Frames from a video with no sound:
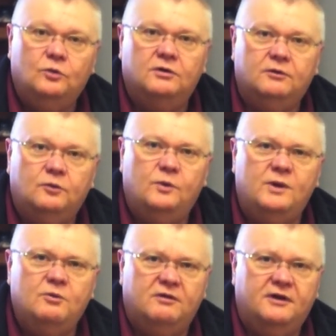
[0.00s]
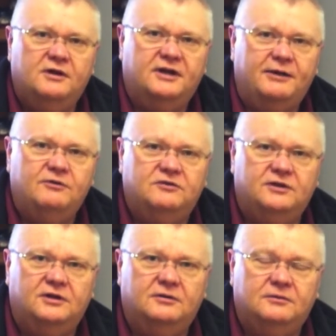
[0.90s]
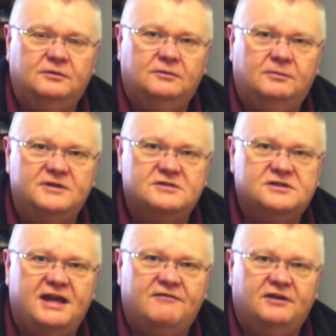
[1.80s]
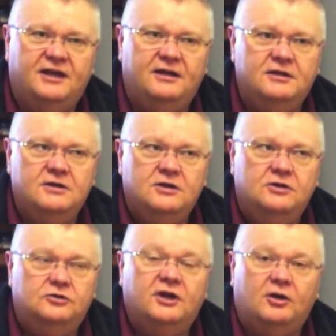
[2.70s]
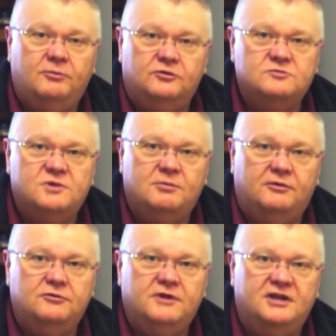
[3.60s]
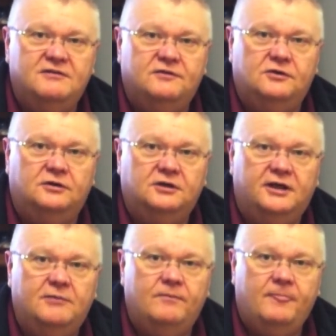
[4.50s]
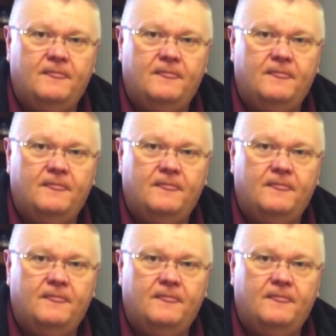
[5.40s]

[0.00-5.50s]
We're, we were there, and I was there, uh, my staff and I, to help those people through that difficult time.